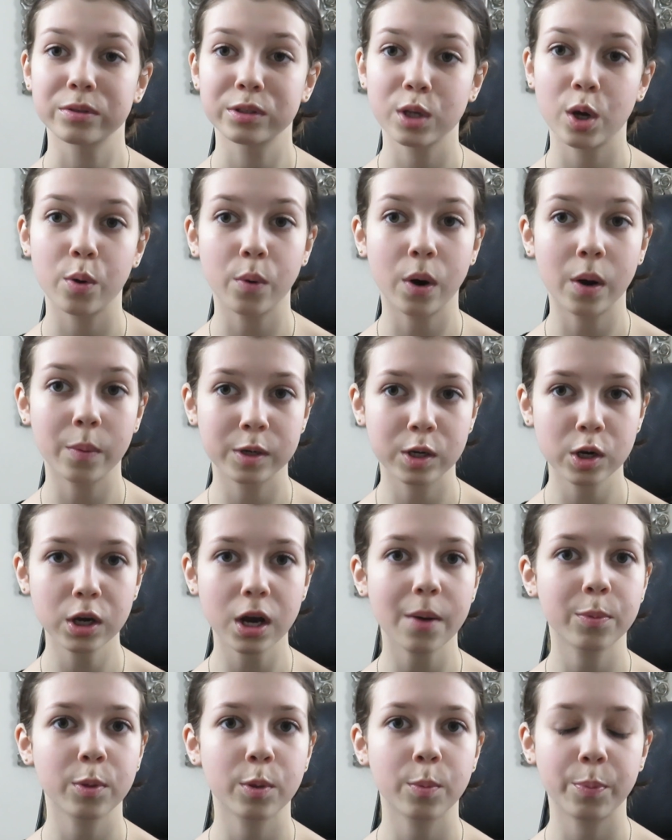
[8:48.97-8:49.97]
So I would
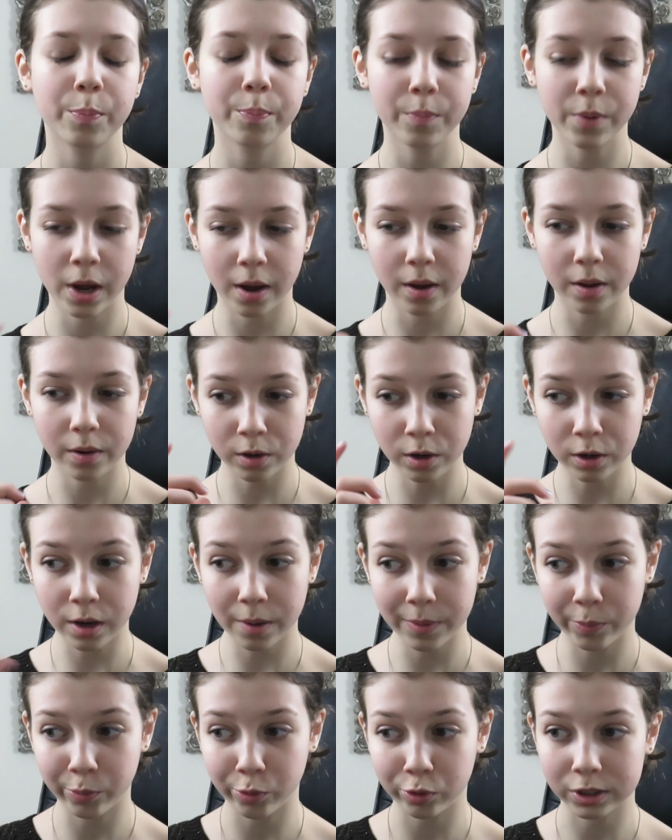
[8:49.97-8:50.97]
look up
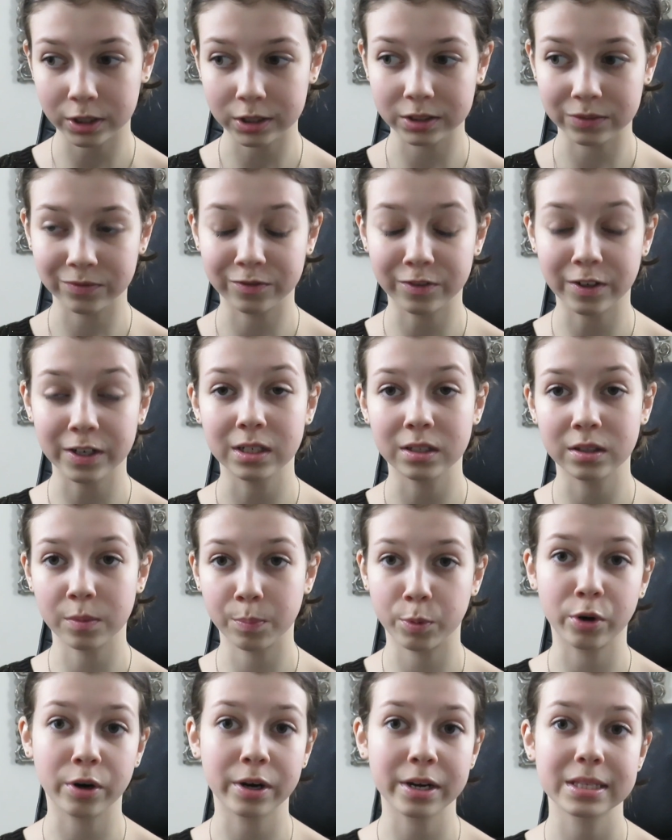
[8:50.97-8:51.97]
the product and find the
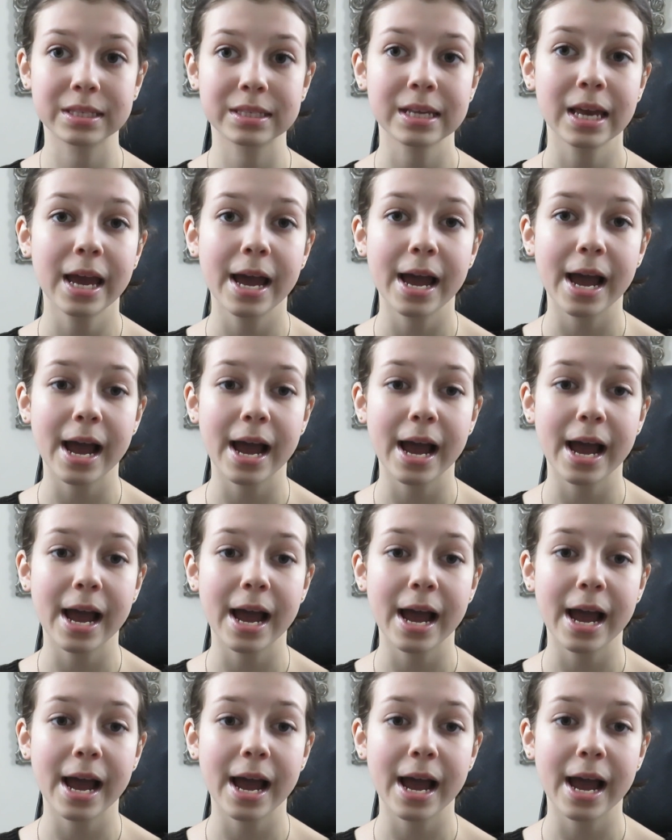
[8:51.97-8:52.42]
price,